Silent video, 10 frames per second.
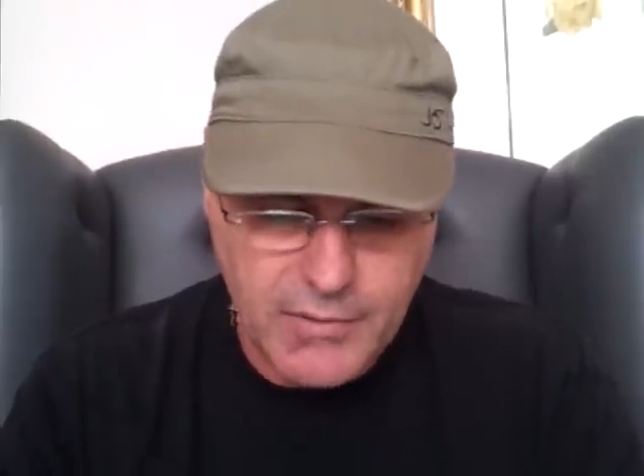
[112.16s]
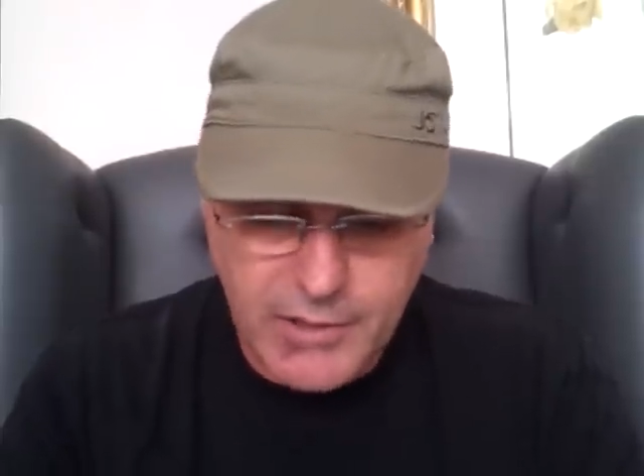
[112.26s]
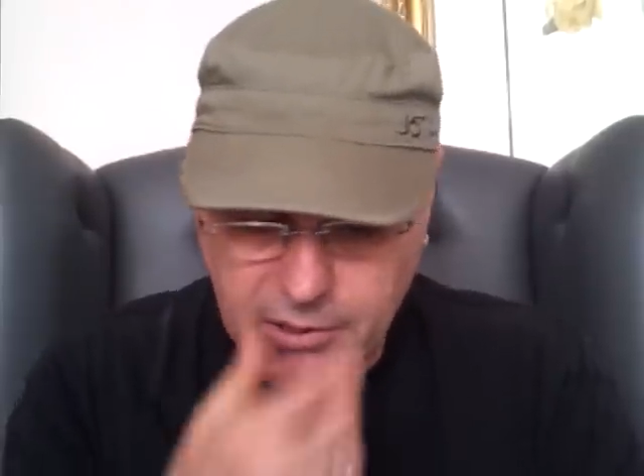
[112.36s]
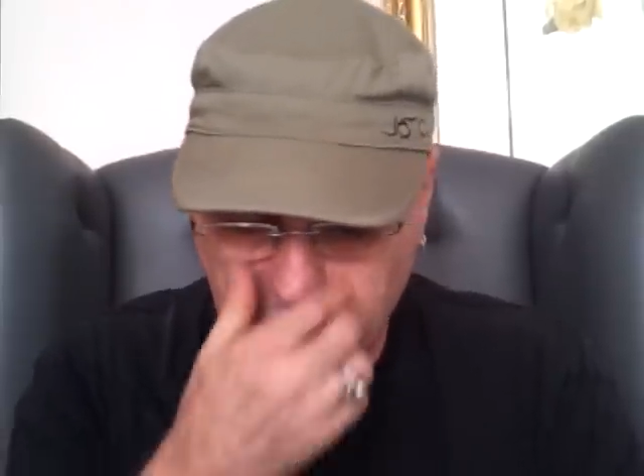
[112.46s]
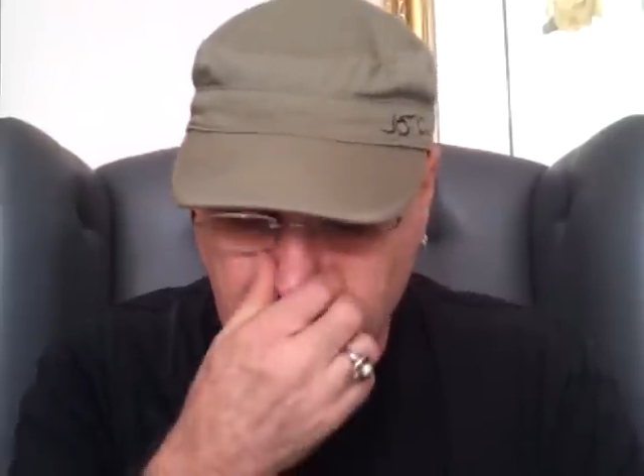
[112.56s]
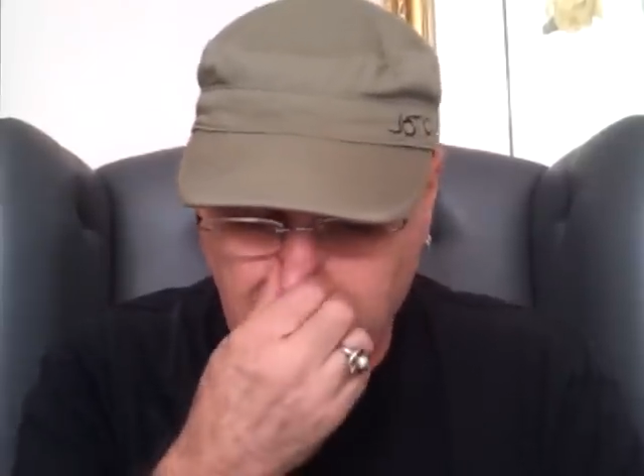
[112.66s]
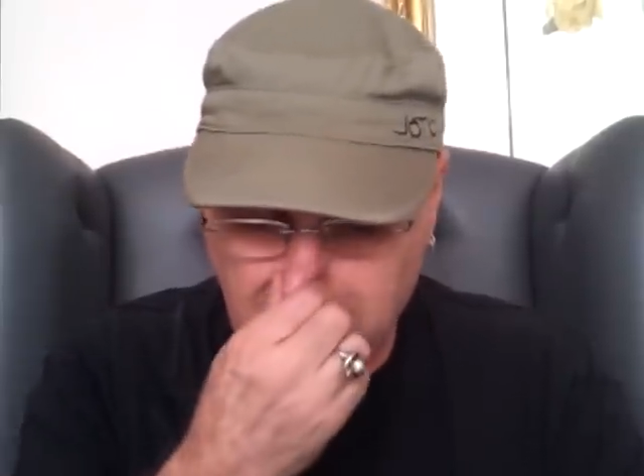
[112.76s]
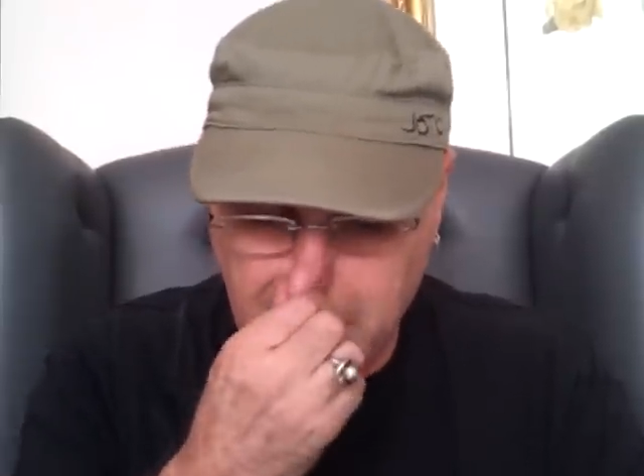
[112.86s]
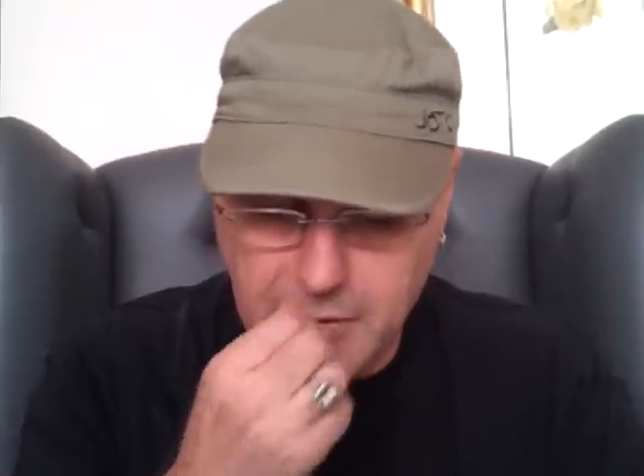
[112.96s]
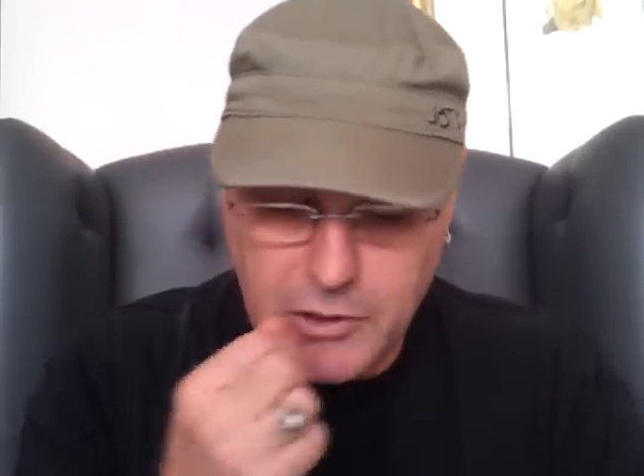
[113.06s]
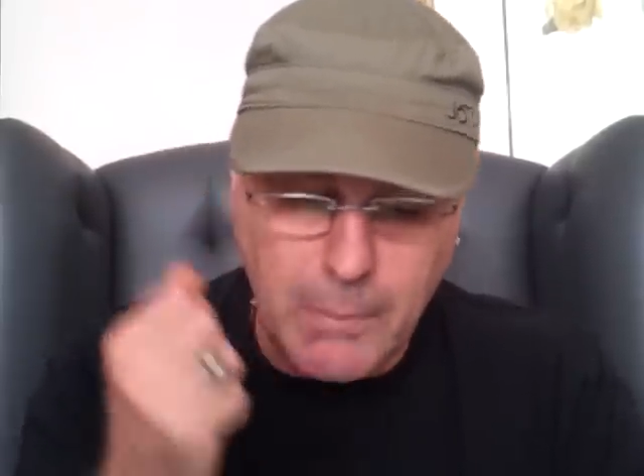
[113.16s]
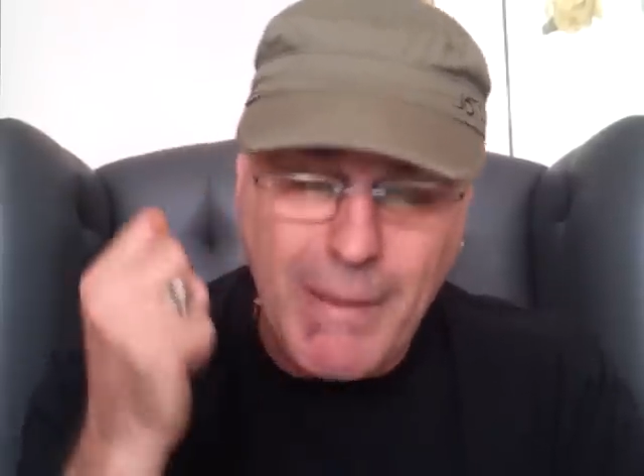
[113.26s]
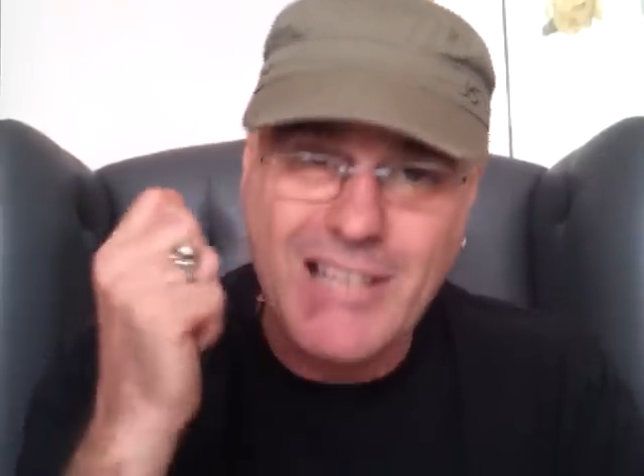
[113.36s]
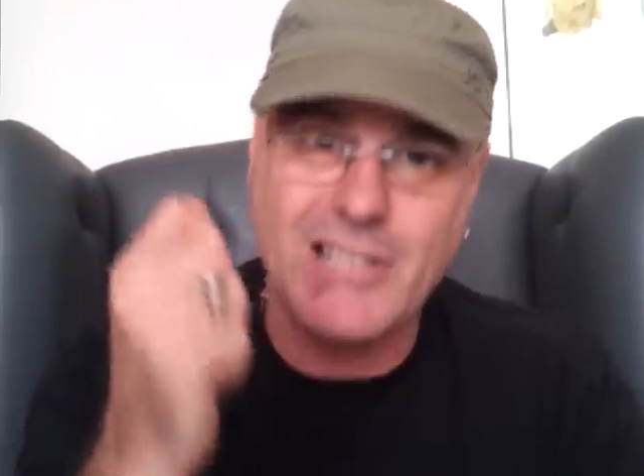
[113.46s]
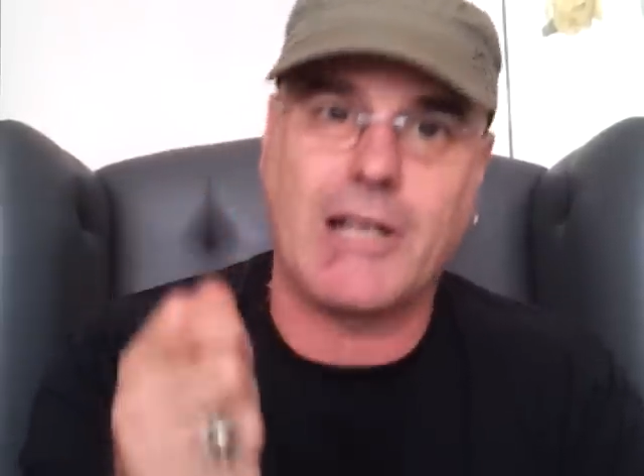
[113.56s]
this is your
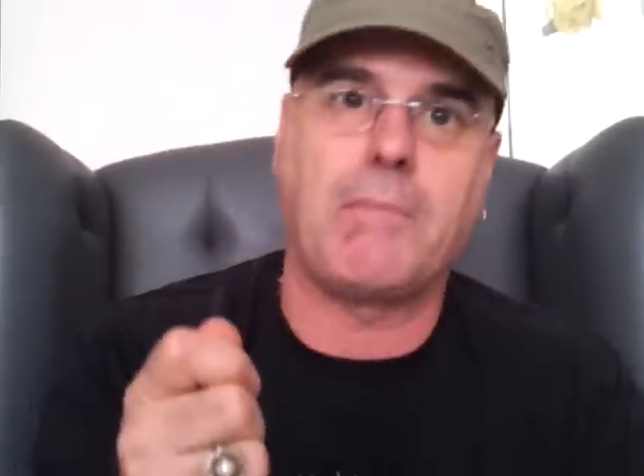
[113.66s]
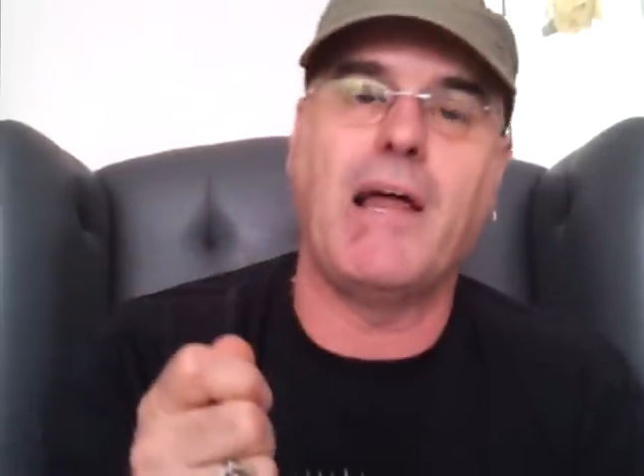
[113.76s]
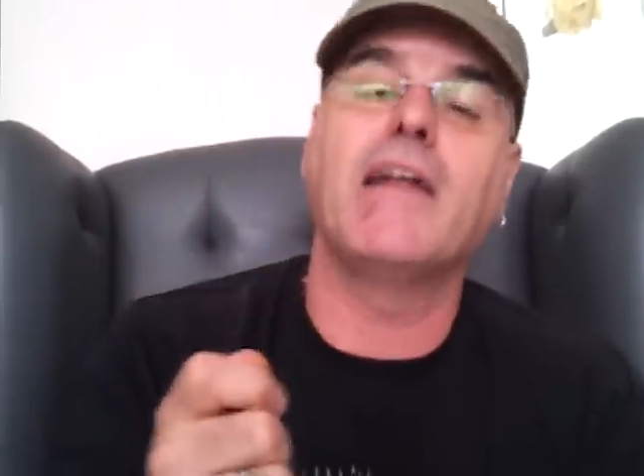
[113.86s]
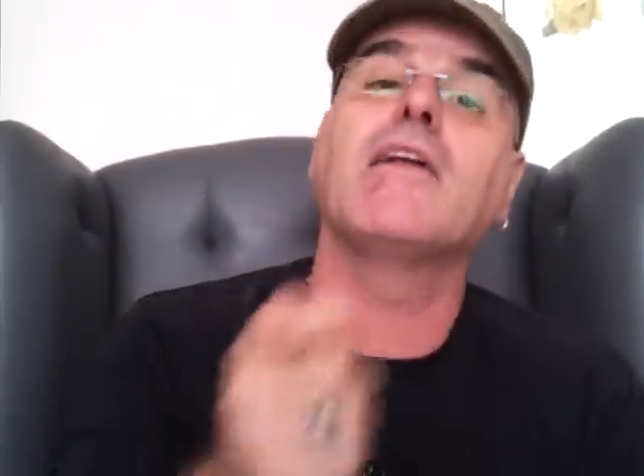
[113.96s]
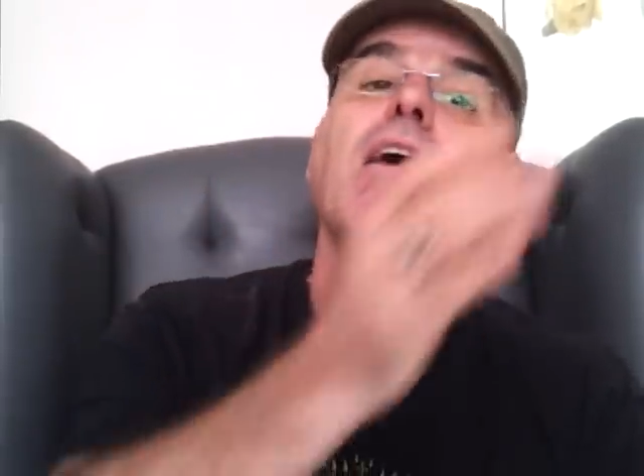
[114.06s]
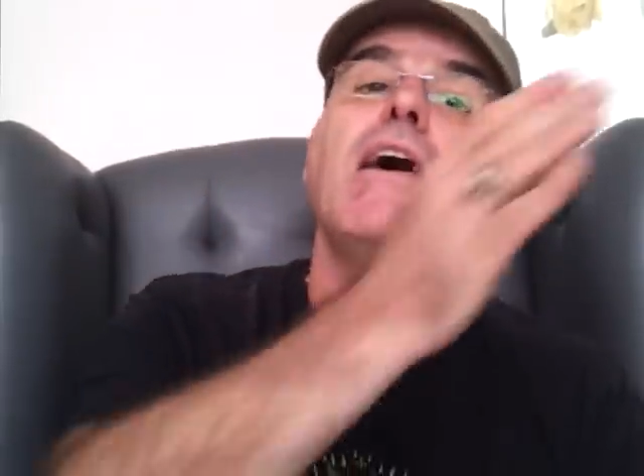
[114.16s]
domestic planet,